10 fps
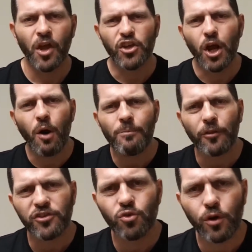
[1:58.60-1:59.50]
You know, I'm
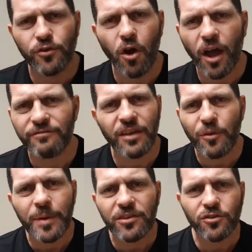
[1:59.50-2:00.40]
not the sort of guy, I've never
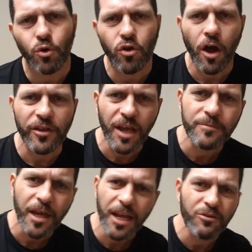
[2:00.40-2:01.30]
been the sort of guy that
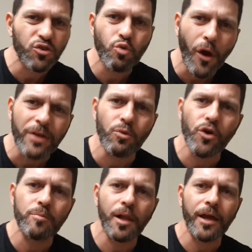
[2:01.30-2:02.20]
comes out here with great
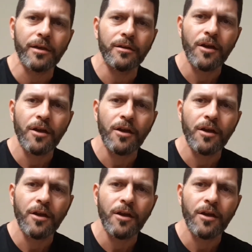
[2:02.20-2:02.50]
wordplay.